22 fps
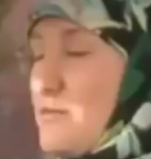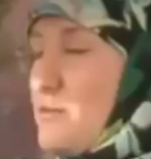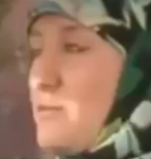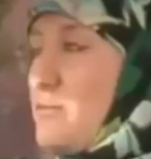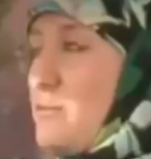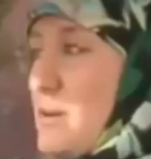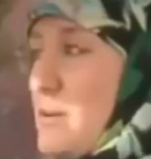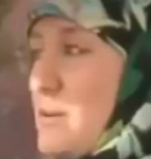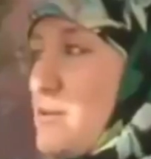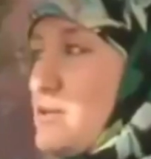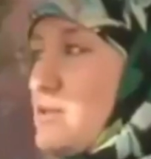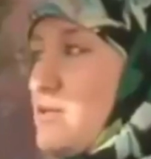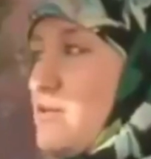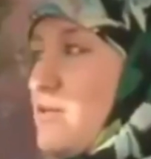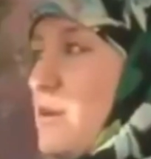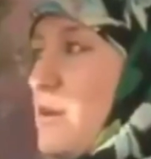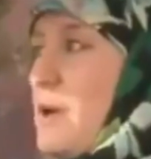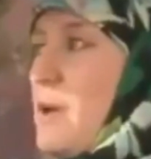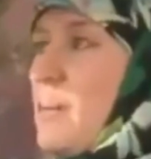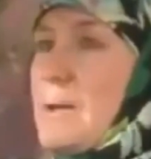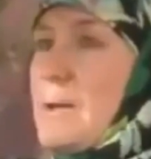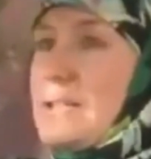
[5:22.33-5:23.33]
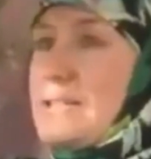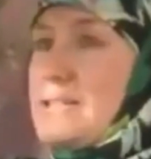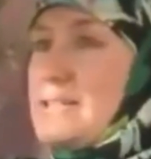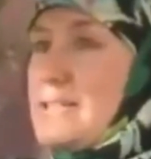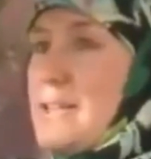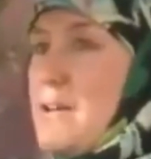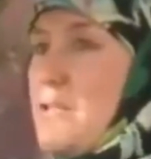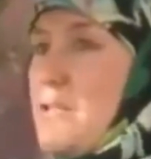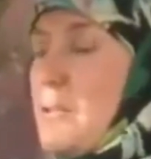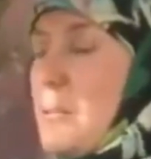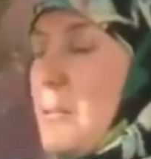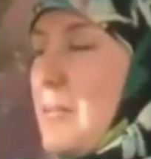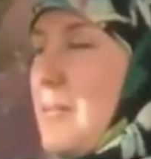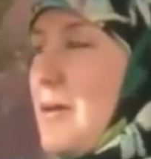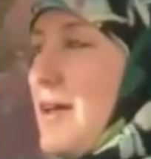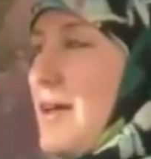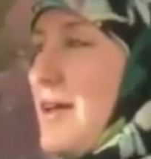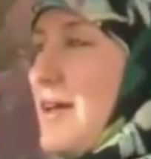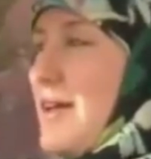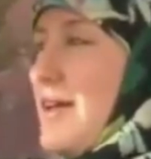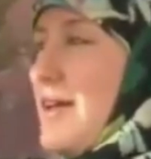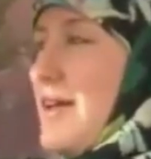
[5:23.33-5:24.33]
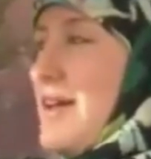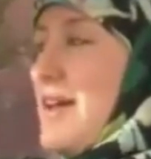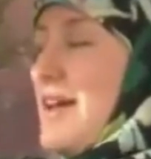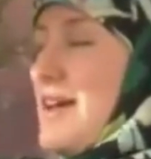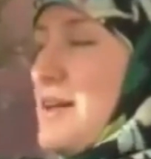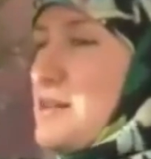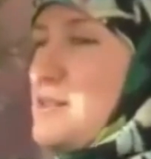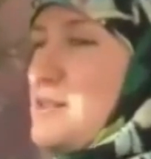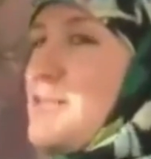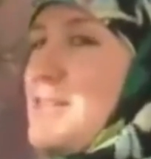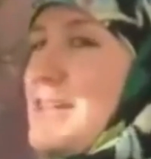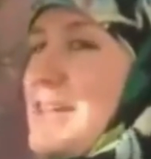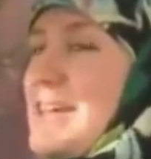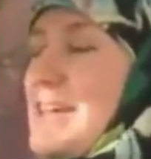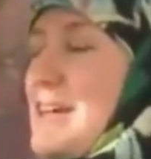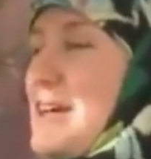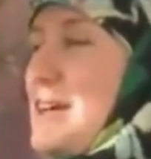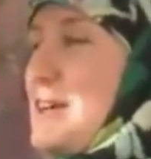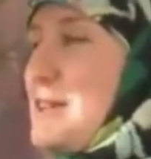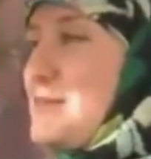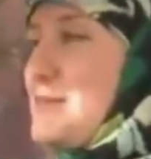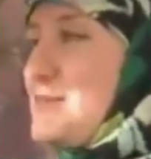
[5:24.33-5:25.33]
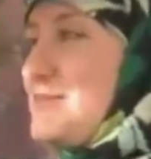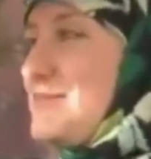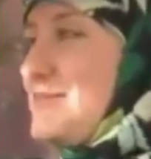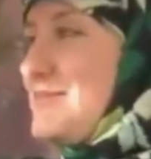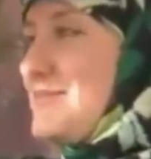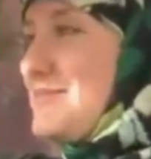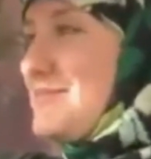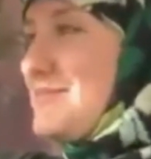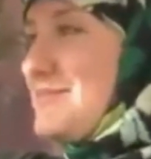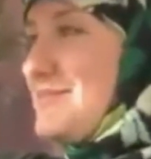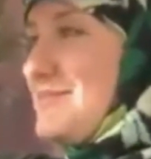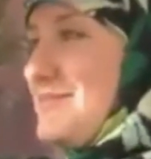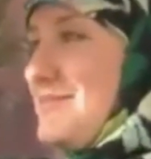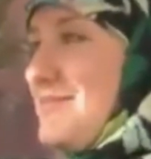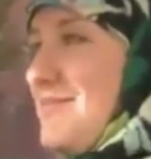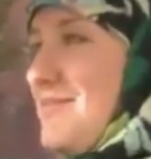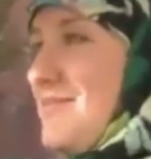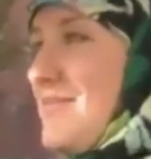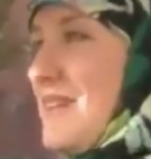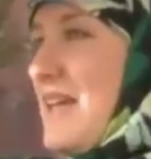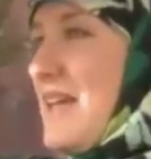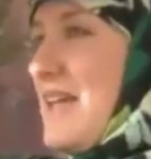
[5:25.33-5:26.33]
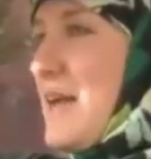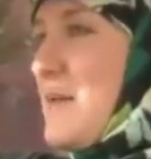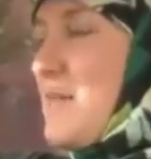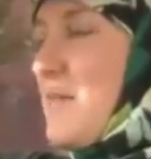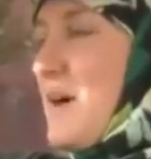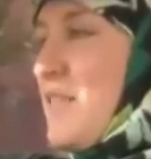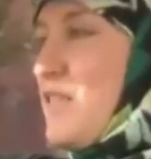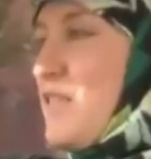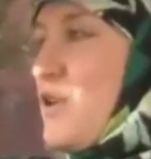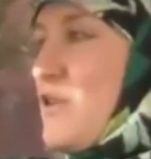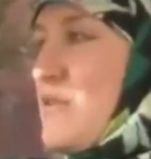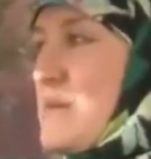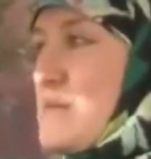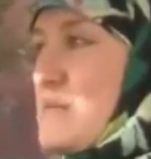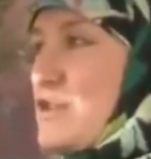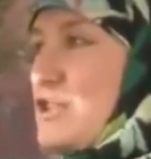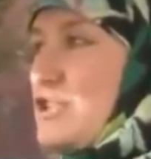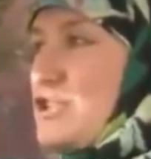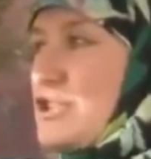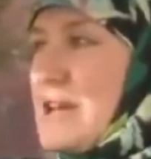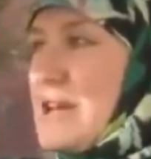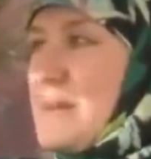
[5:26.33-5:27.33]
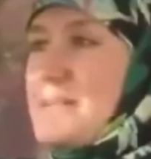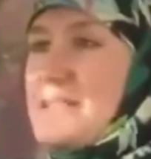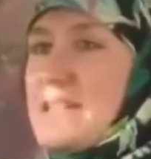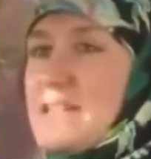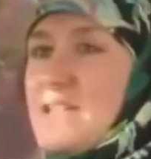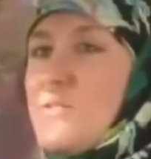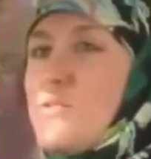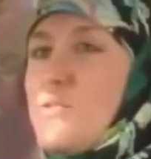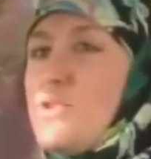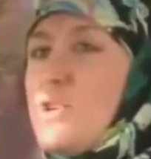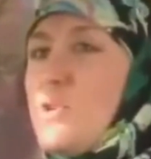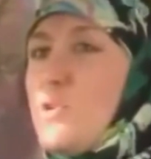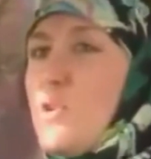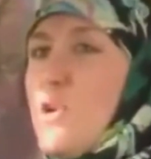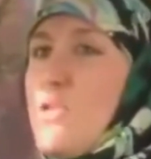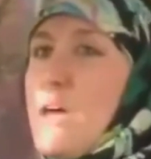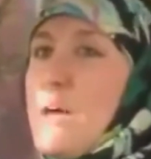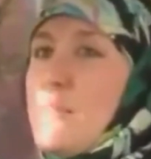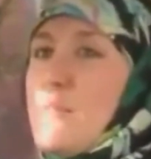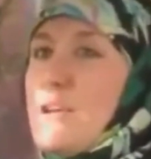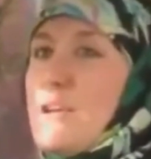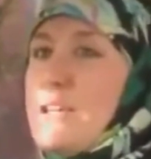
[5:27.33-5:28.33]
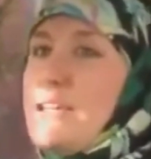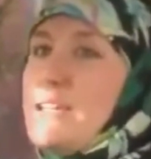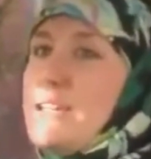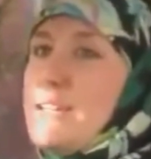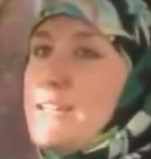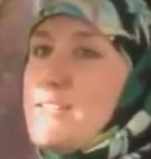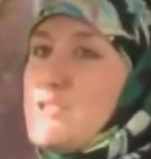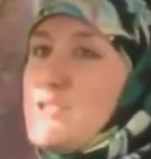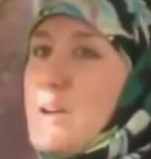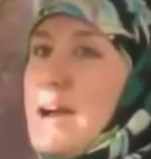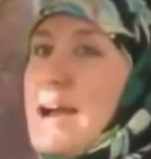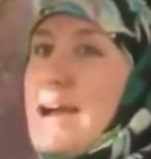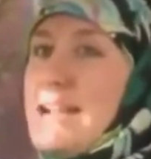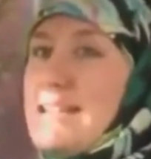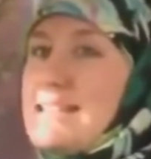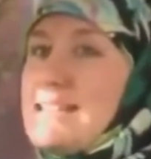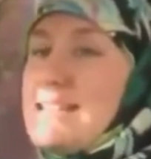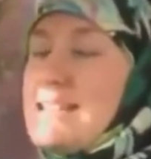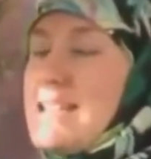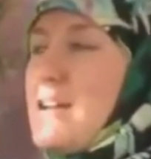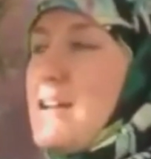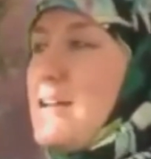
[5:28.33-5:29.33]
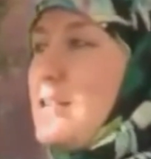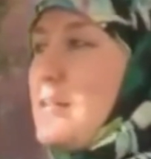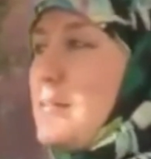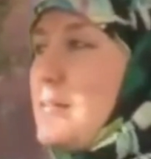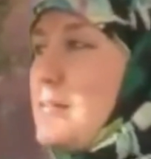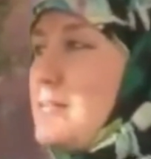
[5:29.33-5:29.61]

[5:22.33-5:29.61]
I've been a Muslim for a while, but I didn't tell them. I was freaking out. Um, but I thought if I'm going to do Ramadan, they're going to know that I'm not eating, so I had to tell